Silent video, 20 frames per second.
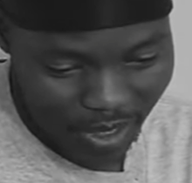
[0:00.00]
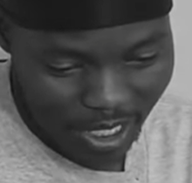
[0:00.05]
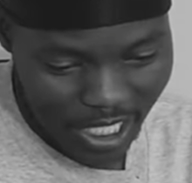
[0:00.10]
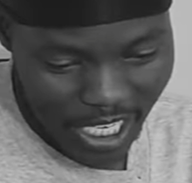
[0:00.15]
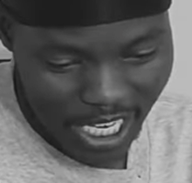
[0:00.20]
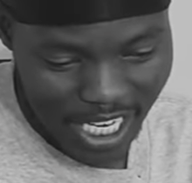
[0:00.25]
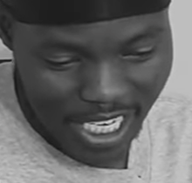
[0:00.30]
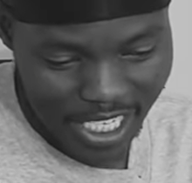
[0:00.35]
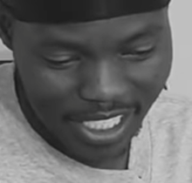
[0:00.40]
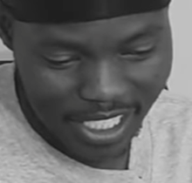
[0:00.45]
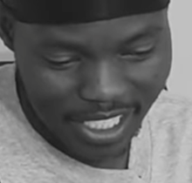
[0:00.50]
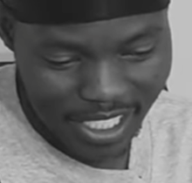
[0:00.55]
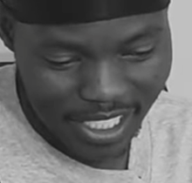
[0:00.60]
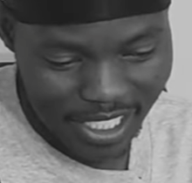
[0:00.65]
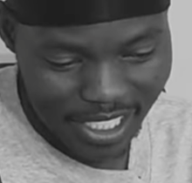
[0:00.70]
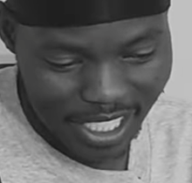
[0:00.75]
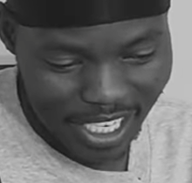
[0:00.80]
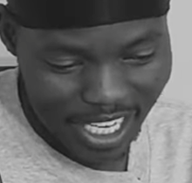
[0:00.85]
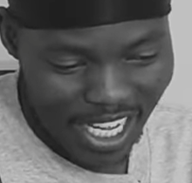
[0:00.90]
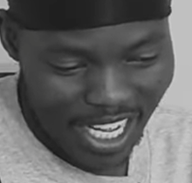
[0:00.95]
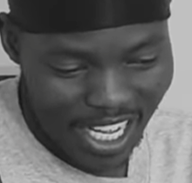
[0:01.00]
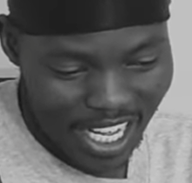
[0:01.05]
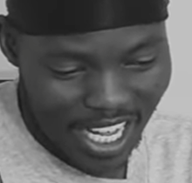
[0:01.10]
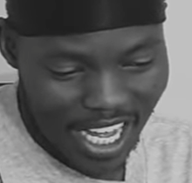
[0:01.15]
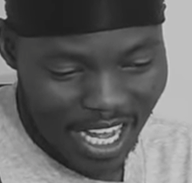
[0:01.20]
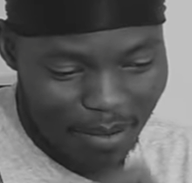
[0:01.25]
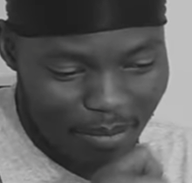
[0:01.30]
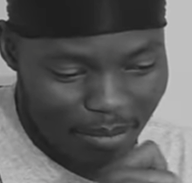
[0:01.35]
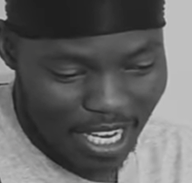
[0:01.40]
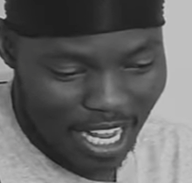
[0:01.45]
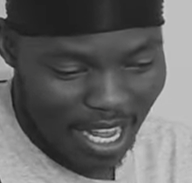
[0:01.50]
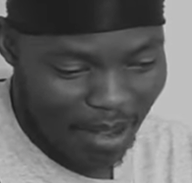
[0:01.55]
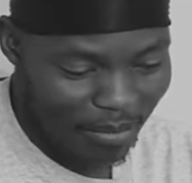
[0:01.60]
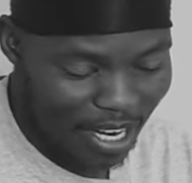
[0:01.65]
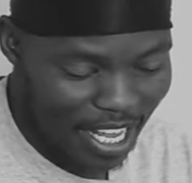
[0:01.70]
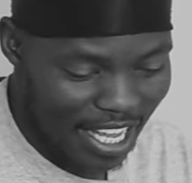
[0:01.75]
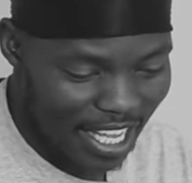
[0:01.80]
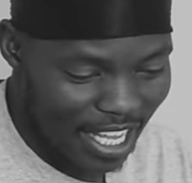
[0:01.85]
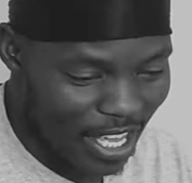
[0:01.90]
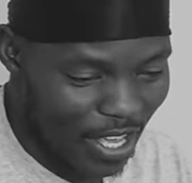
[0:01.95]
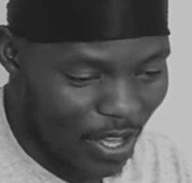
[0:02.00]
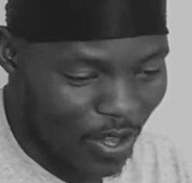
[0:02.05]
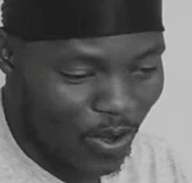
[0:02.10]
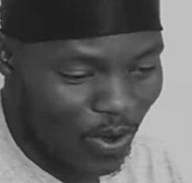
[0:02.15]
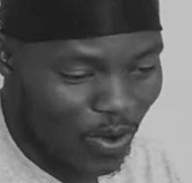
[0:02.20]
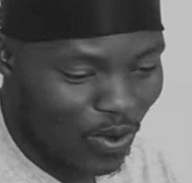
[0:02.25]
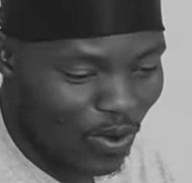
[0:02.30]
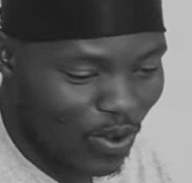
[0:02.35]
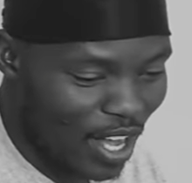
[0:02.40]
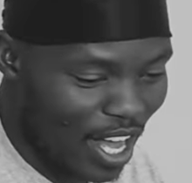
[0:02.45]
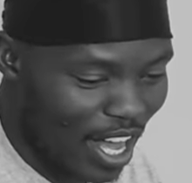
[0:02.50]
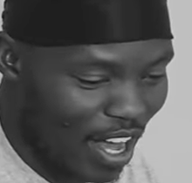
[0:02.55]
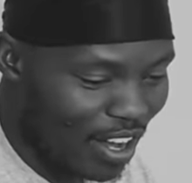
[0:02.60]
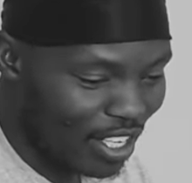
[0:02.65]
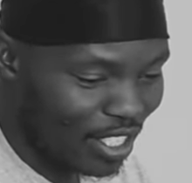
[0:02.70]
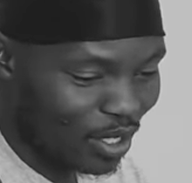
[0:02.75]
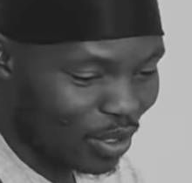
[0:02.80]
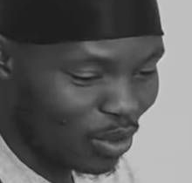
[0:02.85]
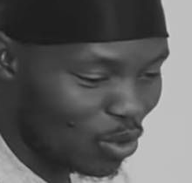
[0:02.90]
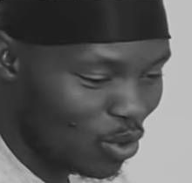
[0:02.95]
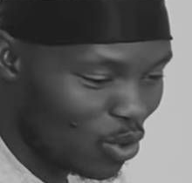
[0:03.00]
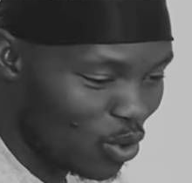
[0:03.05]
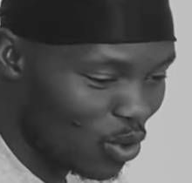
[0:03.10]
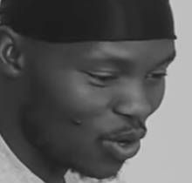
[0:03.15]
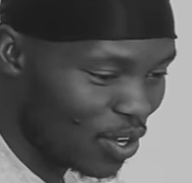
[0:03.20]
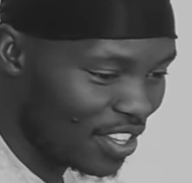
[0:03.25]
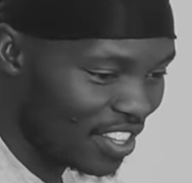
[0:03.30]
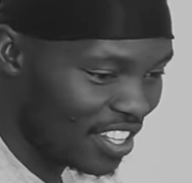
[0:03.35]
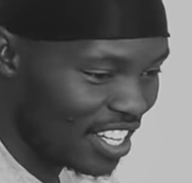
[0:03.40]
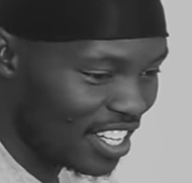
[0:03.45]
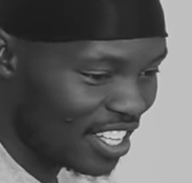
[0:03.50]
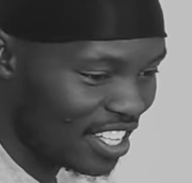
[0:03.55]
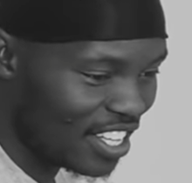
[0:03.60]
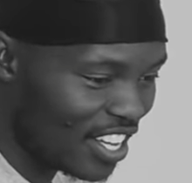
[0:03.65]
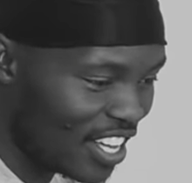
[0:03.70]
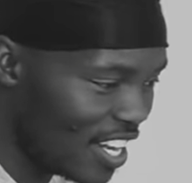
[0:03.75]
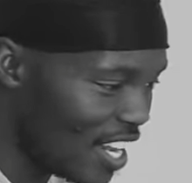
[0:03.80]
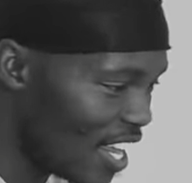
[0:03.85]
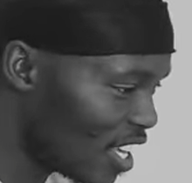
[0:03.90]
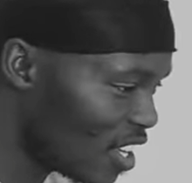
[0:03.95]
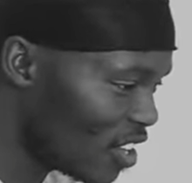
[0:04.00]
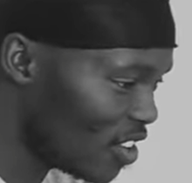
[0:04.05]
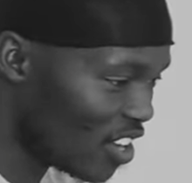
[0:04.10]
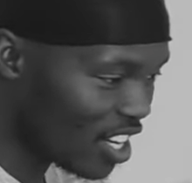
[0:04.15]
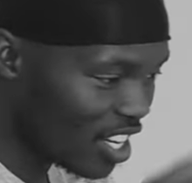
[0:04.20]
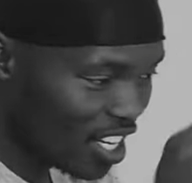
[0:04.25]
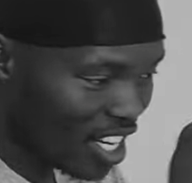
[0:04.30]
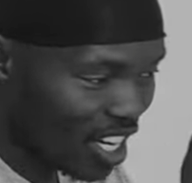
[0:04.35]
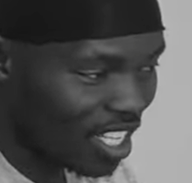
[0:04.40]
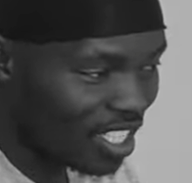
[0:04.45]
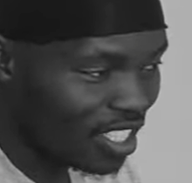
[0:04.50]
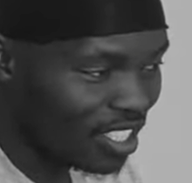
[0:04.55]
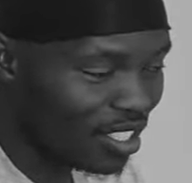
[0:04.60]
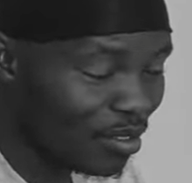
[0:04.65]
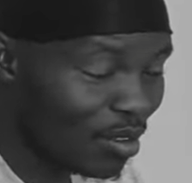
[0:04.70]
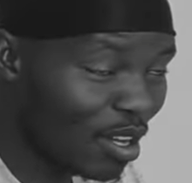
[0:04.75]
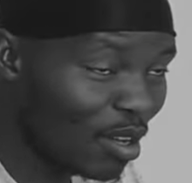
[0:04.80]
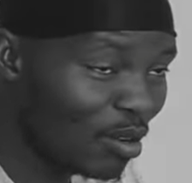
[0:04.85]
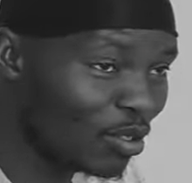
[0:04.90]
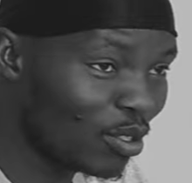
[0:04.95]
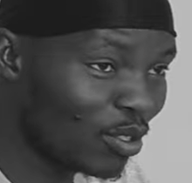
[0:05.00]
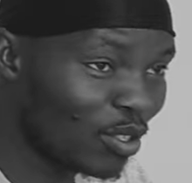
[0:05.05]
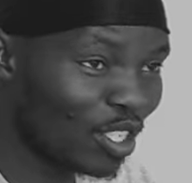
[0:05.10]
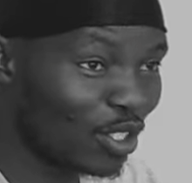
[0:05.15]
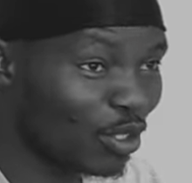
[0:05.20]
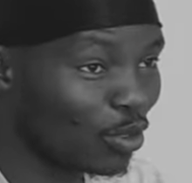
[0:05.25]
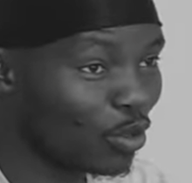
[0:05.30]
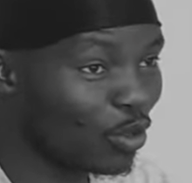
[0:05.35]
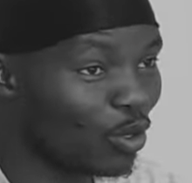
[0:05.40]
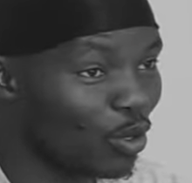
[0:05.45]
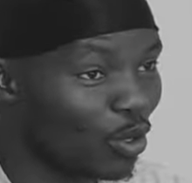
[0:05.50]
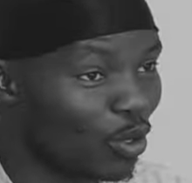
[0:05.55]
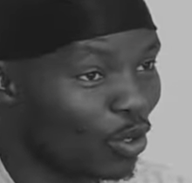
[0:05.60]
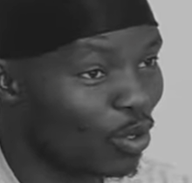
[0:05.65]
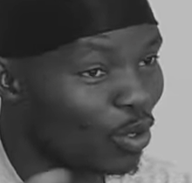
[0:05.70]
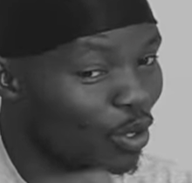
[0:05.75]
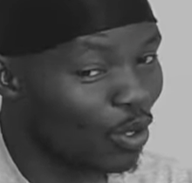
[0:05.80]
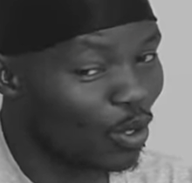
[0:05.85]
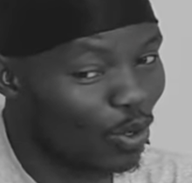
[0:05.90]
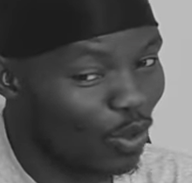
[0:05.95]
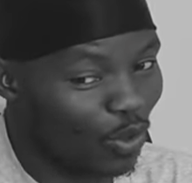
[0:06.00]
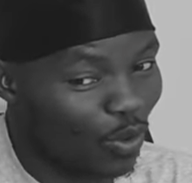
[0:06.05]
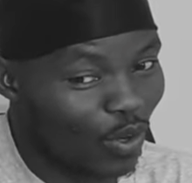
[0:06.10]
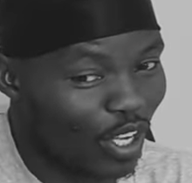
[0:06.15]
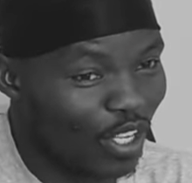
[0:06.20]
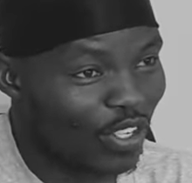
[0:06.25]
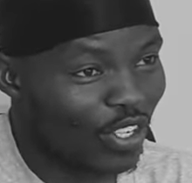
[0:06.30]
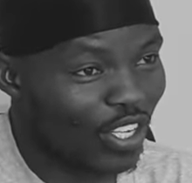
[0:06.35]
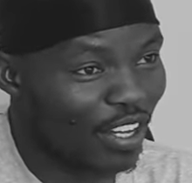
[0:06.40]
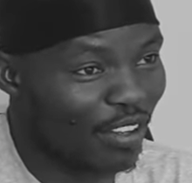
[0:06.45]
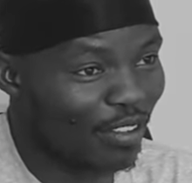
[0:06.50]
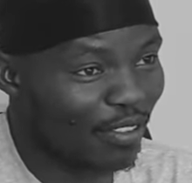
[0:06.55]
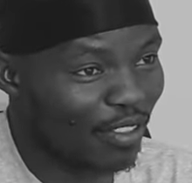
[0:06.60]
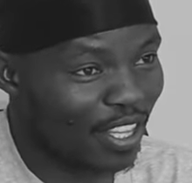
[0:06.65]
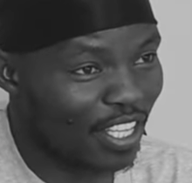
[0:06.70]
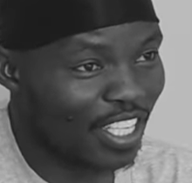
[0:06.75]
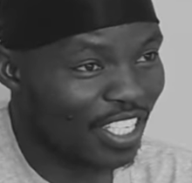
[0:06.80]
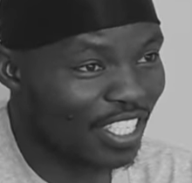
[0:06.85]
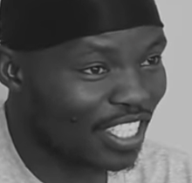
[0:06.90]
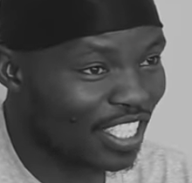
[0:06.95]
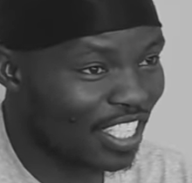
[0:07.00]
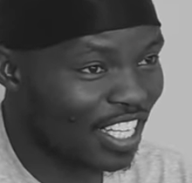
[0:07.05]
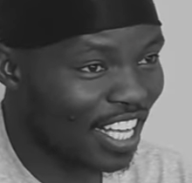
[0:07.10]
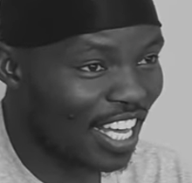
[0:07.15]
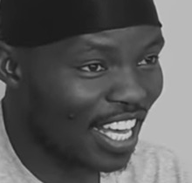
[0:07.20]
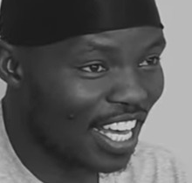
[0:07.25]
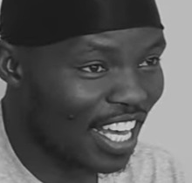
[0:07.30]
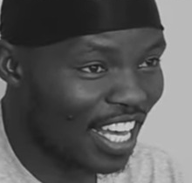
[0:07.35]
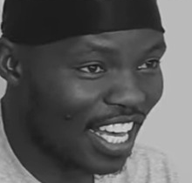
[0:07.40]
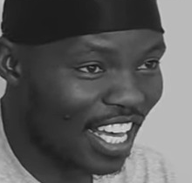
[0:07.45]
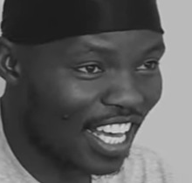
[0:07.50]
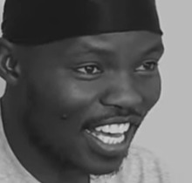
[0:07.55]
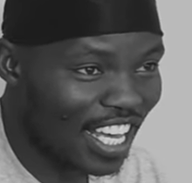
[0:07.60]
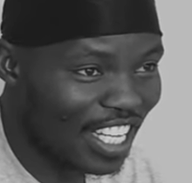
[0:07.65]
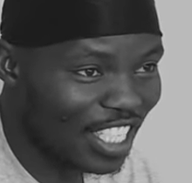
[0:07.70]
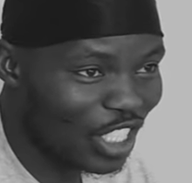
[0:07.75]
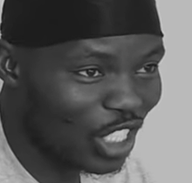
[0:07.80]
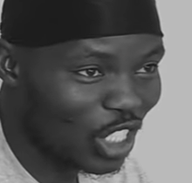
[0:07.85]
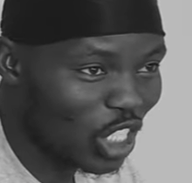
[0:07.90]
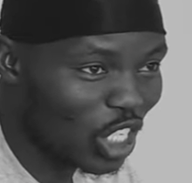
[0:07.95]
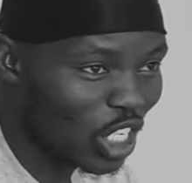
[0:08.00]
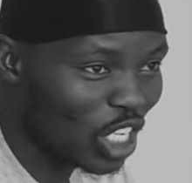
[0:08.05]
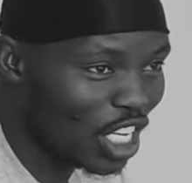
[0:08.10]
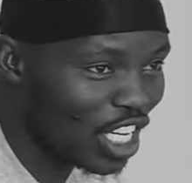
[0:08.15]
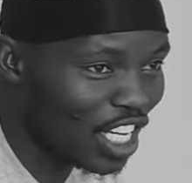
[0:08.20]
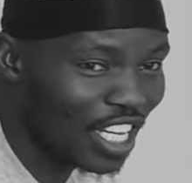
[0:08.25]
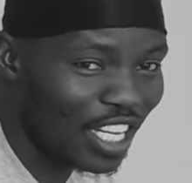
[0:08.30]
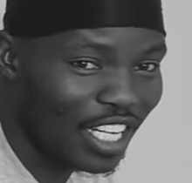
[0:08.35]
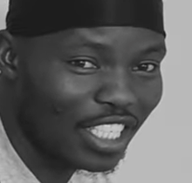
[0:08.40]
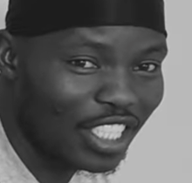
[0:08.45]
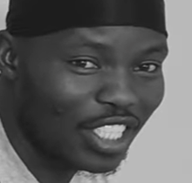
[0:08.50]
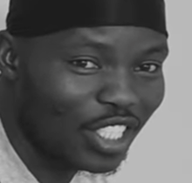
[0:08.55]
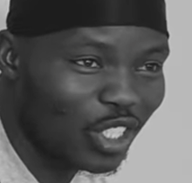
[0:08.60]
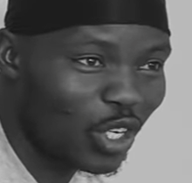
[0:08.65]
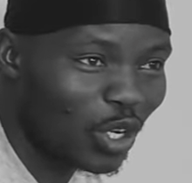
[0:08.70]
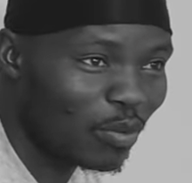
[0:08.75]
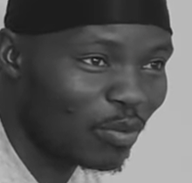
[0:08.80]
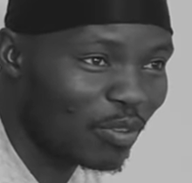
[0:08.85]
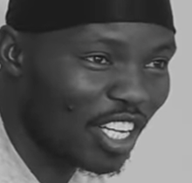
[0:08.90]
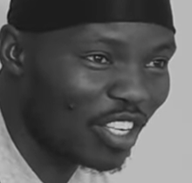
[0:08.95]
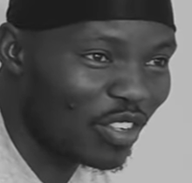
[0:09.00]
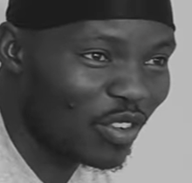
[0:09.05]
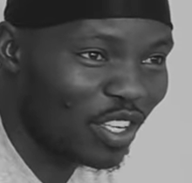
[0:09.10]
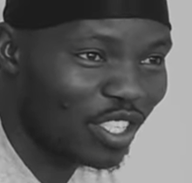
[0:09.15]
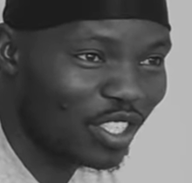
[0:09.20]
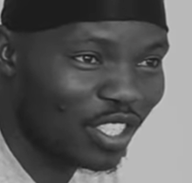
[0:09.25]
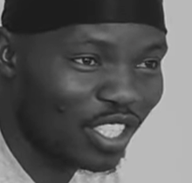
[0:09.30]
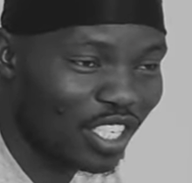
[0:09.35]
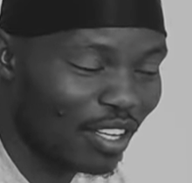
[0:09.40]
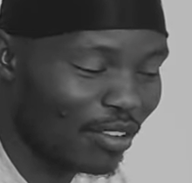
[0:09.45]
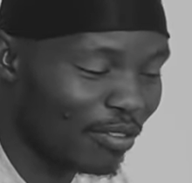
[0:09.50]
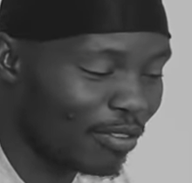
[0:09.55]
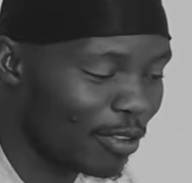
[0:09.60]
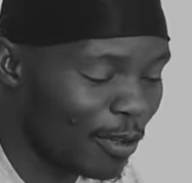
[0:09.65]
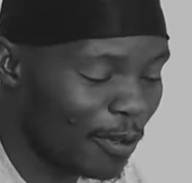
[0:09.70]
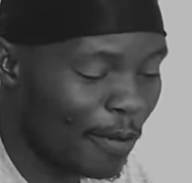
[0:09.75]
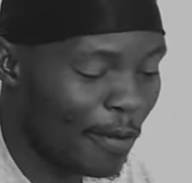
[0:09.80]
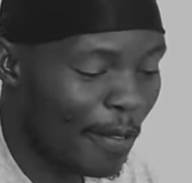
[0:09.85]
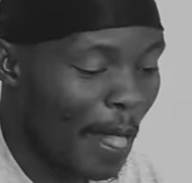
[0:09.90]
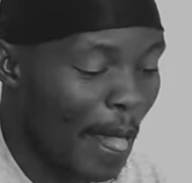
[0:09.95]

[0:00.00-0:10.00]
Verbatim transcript: right? I'm, I'm like, yo, I want to go. And then they're like, you are crazy. Why would you want to go when you have this uh, jo- uh, job that you want to give you?